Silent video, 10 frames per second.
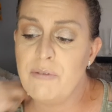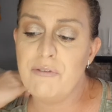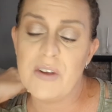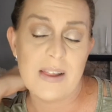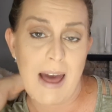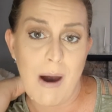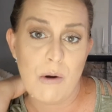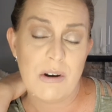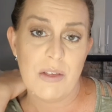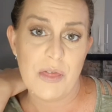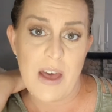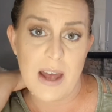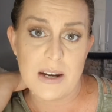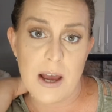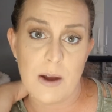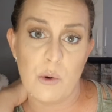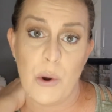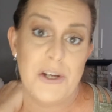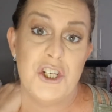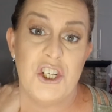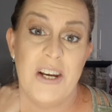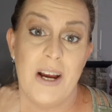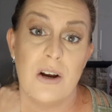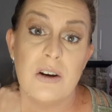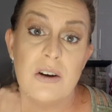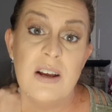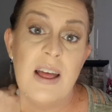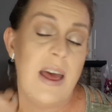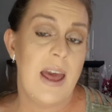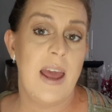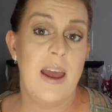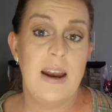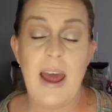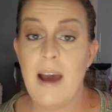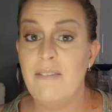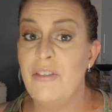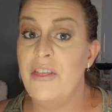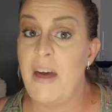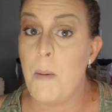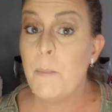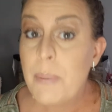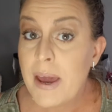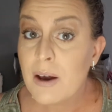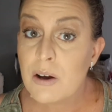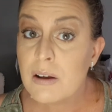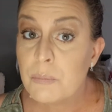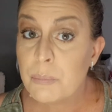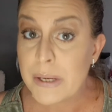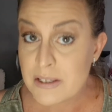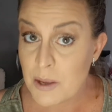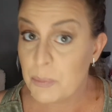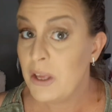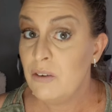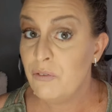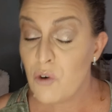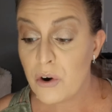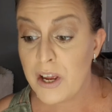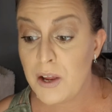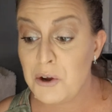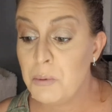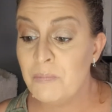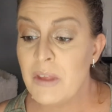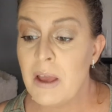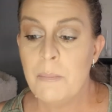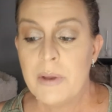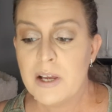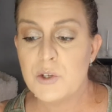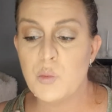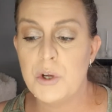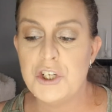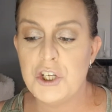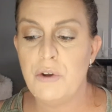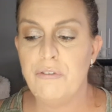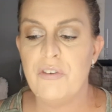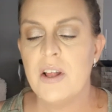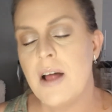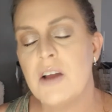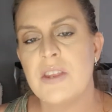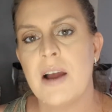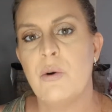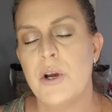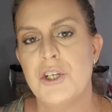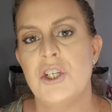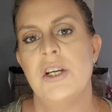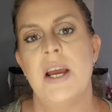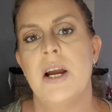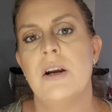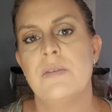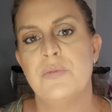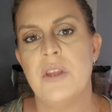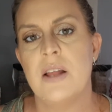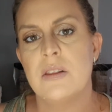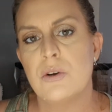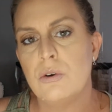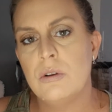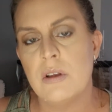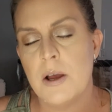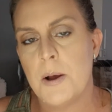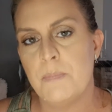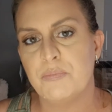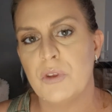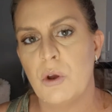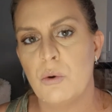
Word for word: fill out that uh, questionnaire and have them pick pick something for you, because once you fill out that questionnaire, that little um